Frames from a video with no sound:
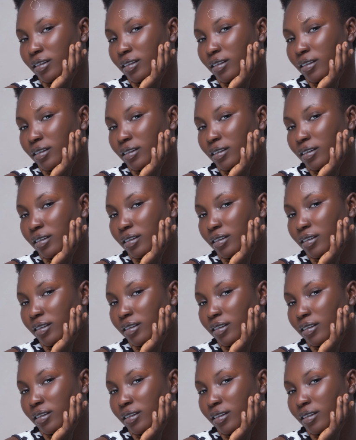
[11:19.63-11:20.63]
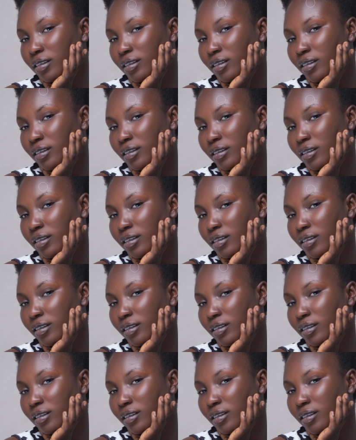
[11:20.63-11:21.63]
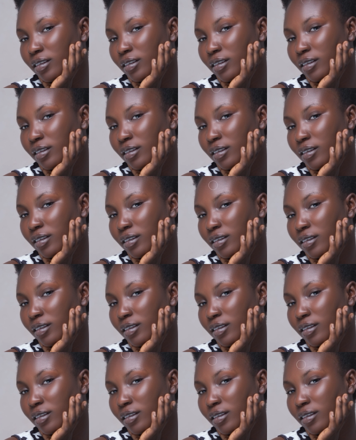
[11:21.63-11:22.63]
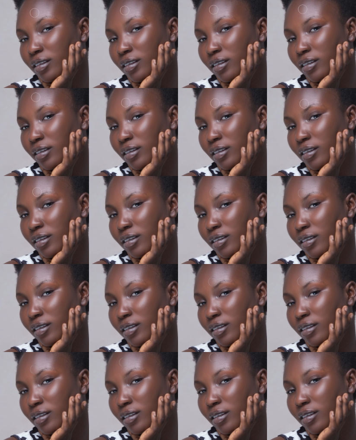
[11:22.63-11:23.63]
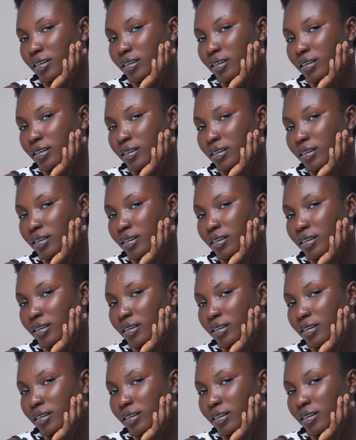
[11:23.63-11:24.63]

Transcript: (silence)